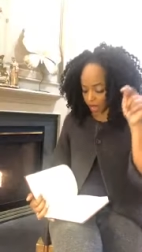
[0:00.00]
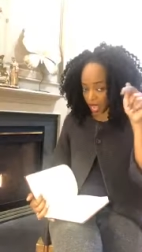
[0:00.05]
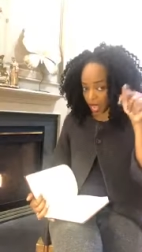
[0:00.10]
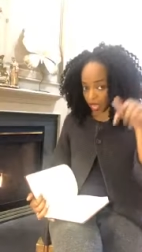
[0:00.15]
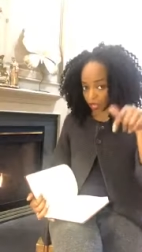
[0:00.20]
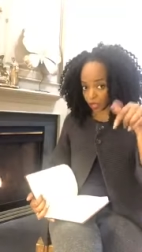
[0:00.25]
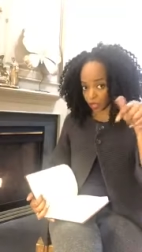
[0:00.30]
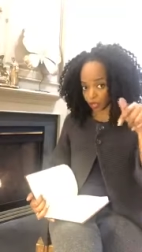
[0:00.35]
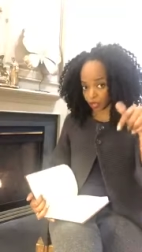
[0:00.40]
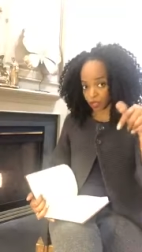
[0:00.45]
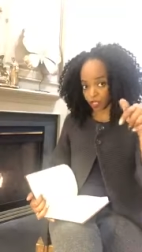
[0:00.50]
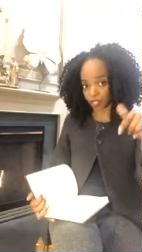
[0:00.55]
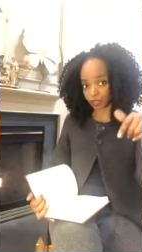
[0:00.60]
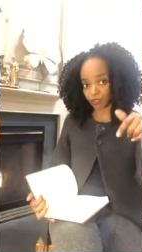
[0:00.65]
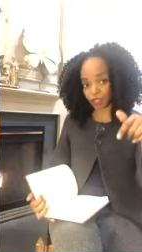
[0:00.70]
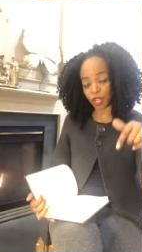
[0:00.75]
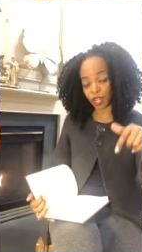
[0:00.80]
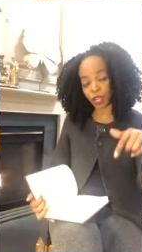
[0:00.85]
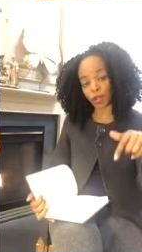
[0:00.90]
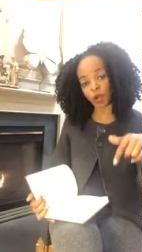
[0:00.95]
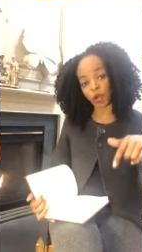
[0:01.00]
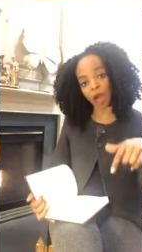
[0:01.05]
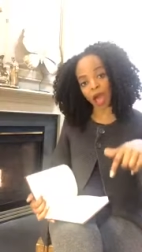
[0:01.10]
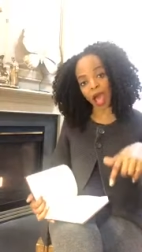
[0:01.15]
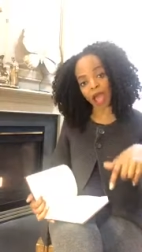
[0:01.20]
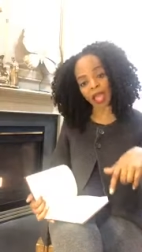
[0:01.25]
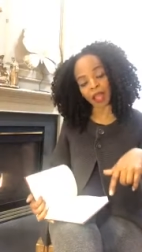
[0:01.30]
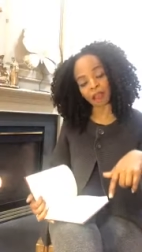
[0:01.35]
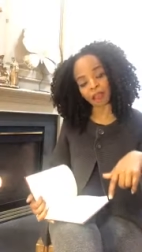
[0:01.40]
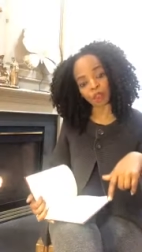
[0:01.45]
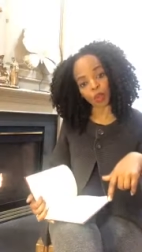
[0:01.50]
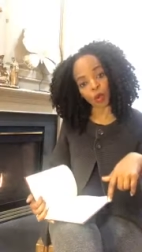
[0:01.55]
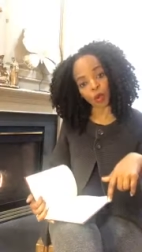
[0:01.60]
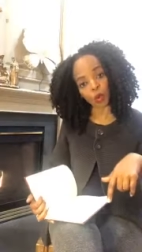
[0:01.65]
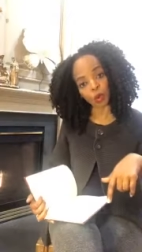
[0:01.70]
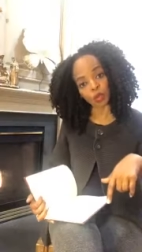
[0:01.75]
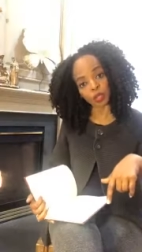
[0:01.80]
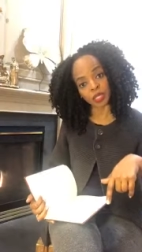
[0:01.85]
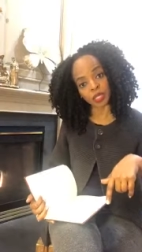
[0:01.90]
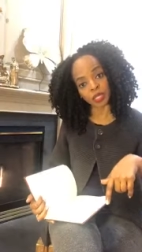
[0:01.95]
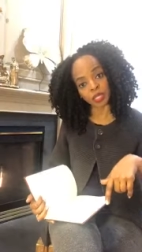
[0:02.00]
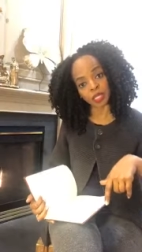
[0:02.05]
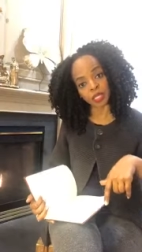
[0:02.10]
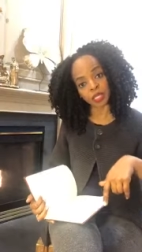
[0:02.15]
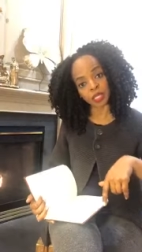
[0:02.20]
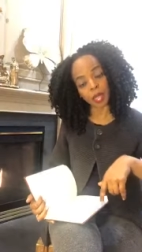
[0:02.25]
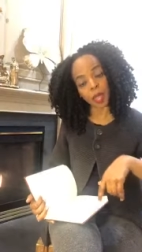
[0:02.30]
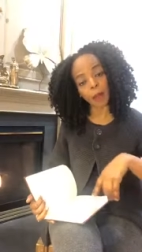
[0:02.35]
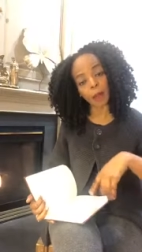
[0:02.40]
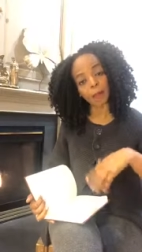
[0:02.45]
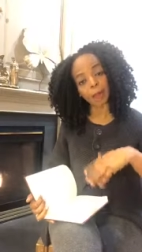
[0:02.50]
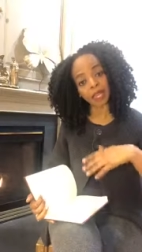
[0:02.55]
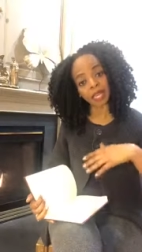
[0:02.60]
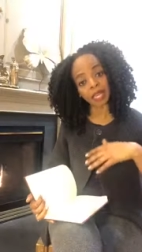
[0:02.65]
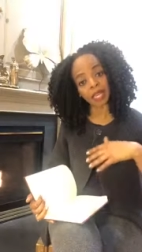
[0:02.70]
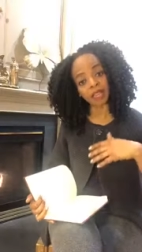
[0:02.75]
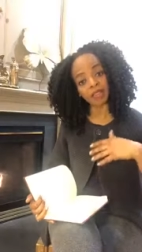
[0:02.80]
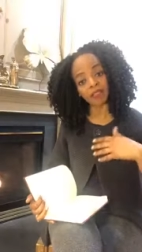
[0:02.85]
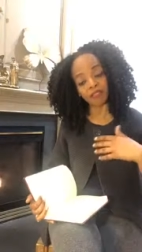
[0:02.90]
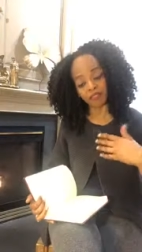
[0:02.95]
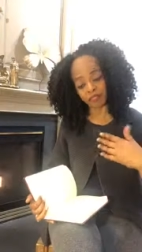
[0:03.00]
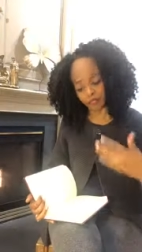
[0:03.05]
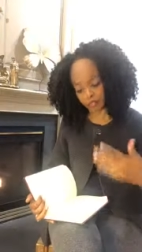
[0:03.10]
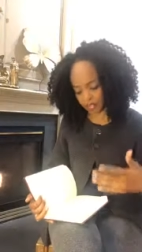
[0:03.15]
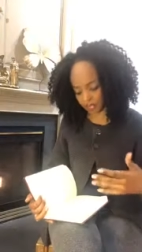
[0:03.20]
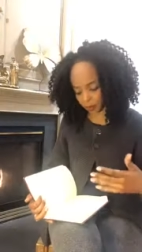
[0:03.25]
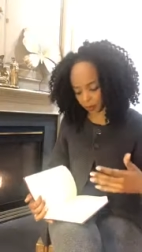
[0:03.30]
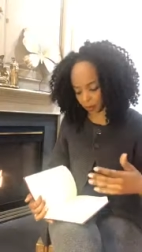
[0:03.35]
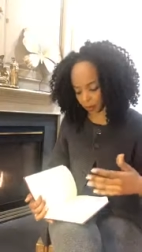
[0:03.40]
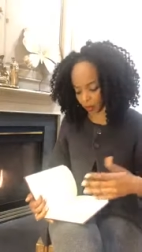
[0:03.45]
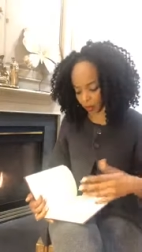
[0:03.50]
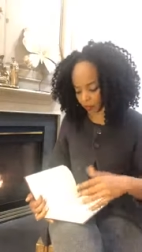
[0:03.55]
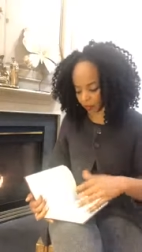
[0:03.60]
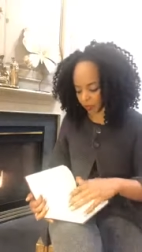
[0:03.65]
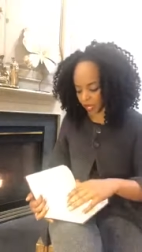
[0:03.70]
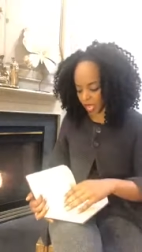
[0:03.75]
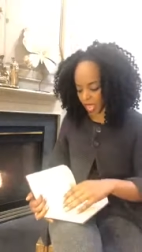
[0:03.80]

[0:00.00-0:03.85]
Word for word: under this video, I have called it be visible.